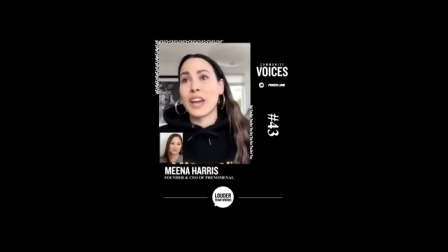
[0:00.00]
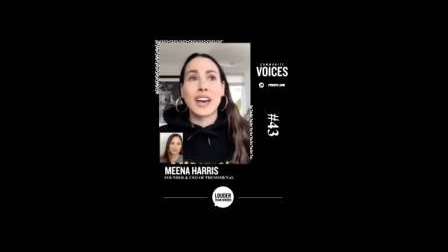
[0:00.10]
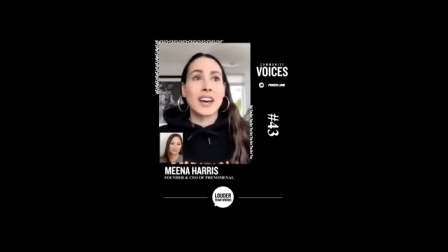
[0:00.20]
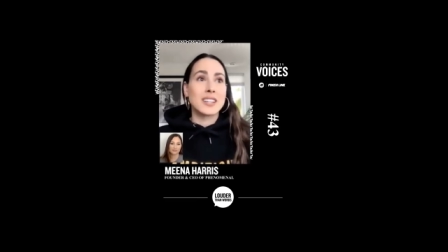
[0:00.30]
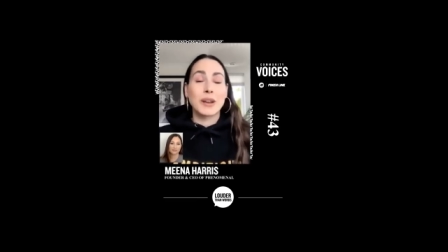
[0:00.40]

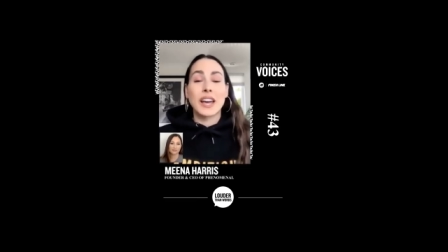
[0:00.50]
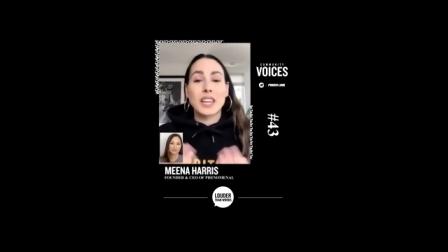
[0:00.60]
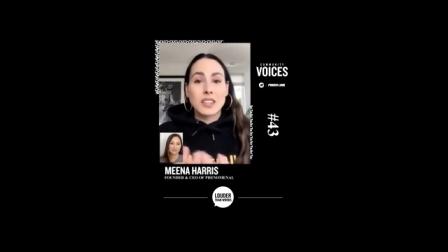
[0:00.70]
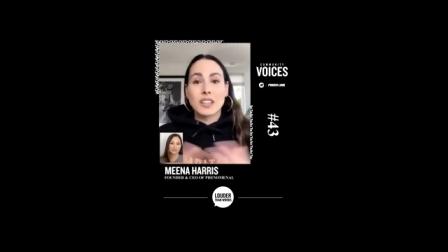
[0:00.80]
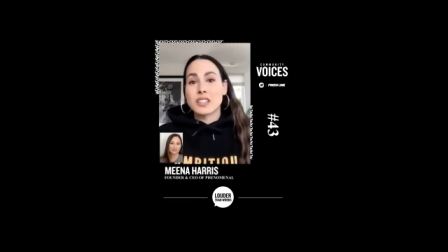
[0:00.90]
And I mean, I,
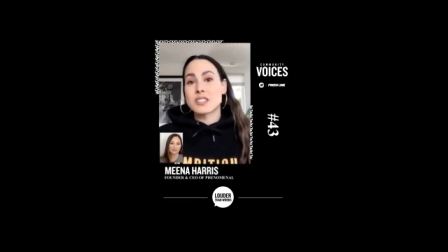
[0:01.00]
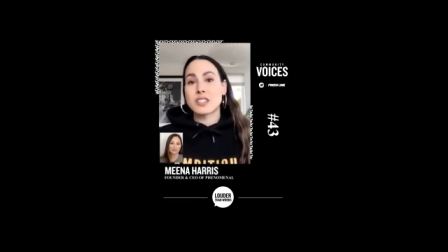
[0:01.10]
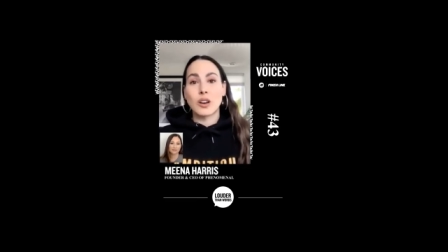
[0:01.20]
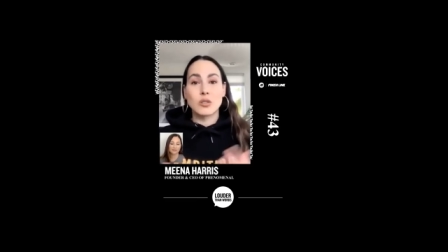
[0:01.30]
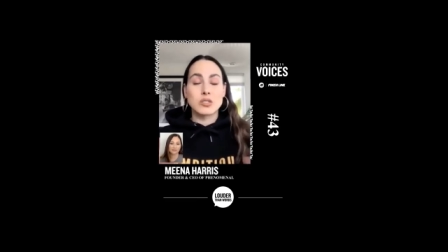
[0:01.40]
the
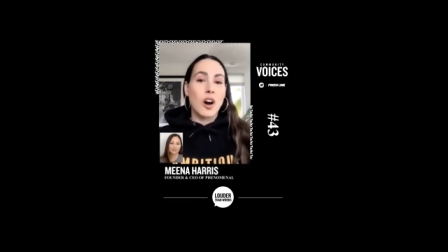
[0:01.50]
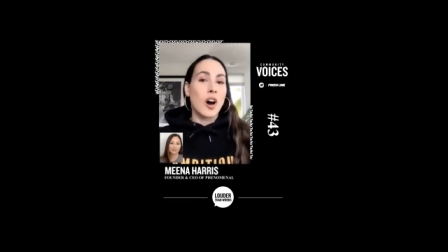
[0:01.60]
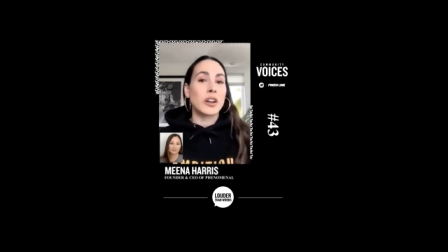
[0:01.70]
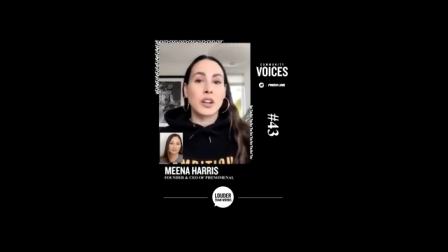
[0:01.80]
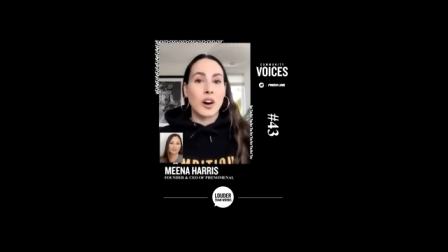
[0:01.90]
list goes
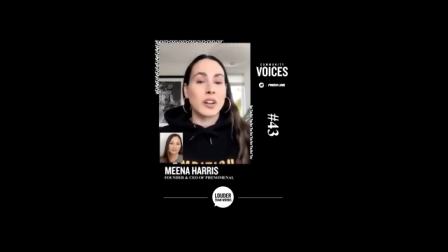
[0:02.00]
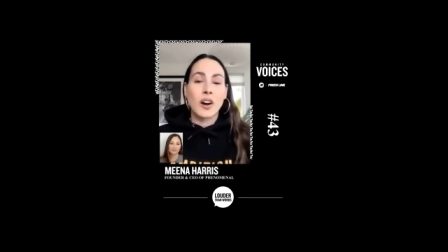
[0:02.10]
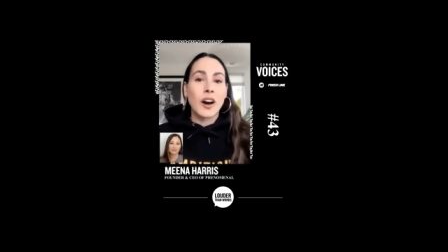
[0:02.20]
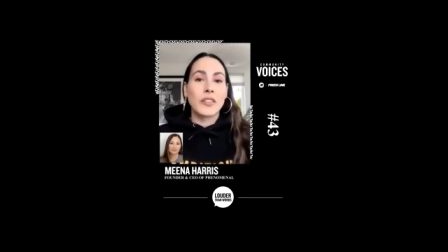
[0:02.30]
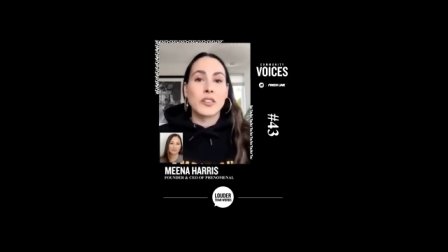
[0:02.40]
on and on and
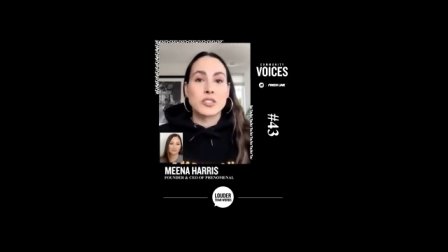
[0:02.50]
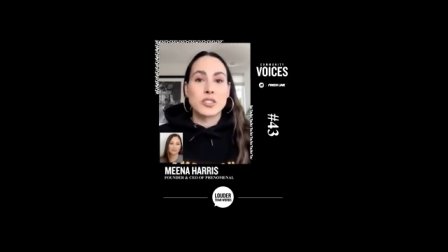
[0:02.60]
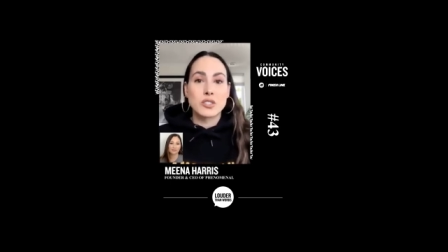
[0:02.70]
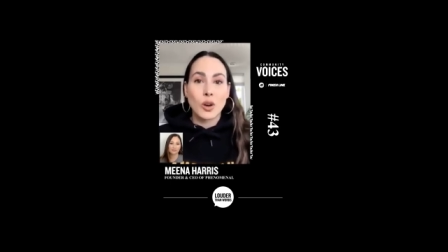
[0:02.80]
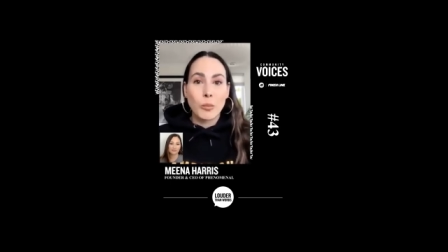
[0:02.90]
on. There's
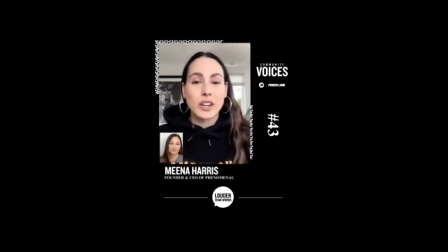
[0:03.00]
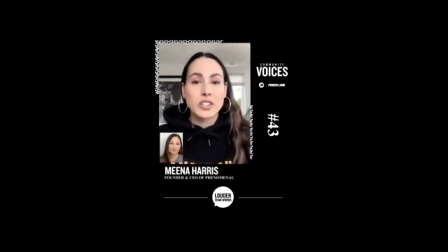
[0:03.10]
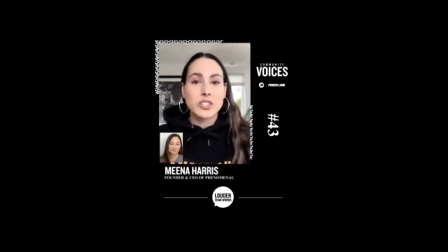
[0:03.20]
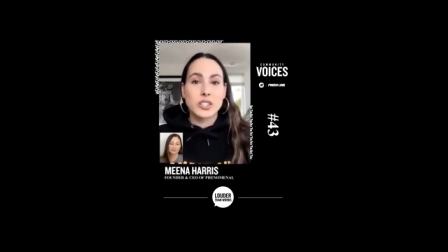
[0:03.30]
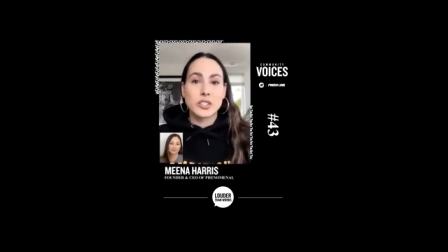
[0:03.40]
just so
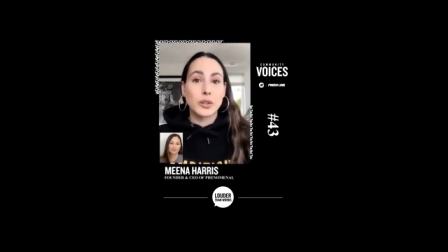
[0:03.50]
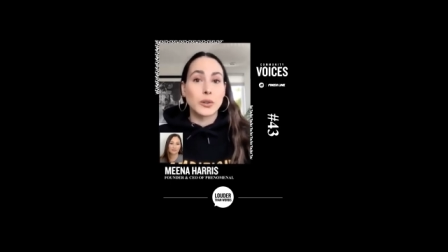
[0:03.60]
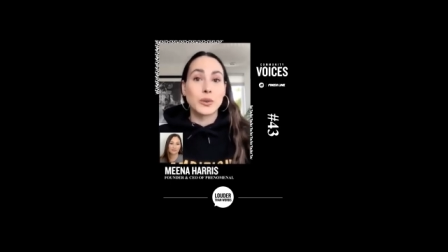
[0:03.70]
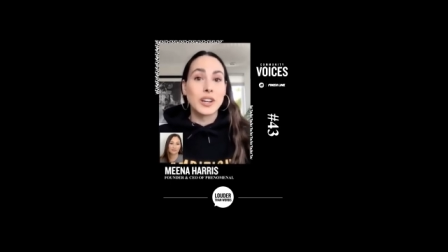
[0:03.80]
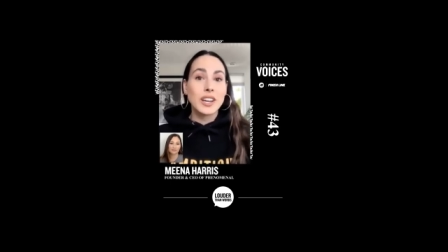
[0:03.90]
much to
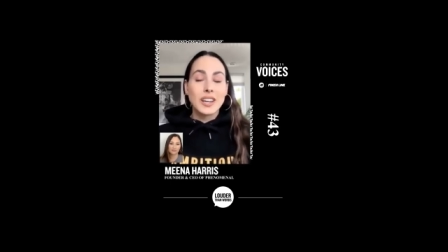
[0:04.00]
do.